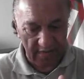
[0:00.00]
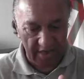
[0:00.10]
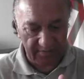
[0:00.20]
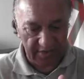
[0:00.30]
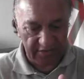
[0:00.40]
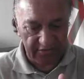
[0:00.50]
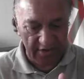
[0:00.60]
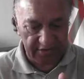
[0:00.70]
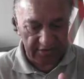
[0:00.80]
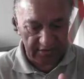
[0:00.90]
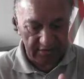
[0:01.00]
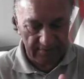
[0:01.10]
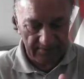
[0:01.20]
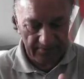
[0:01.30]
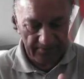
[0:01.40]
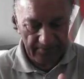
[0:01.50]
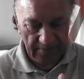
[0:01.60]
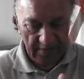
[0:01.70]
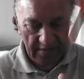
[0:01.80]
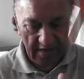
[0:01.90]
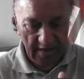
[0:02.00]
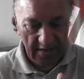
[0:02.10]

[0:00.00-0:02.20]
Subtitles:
administration. Huh?